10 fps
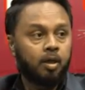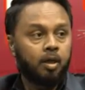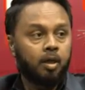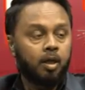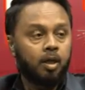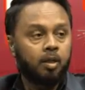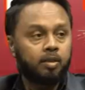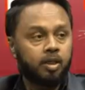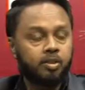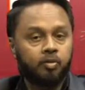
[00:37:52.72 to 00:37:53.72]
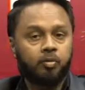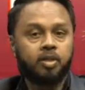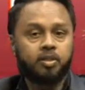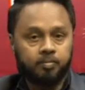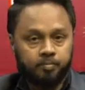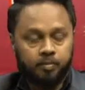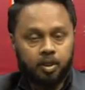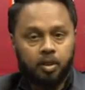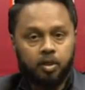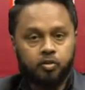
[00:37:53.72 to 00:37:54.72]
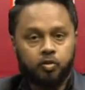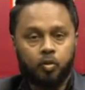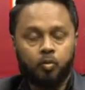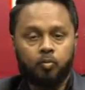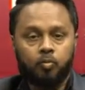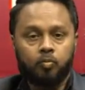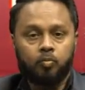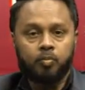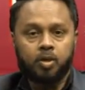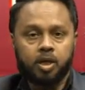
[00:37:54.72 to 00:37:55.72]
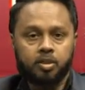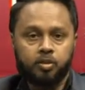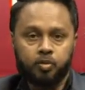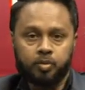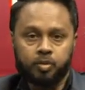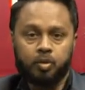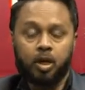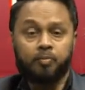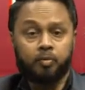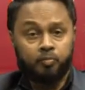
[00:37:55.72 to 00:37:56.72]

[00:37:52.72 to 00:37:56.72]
Uh, third generation. So what we are asking you is, well,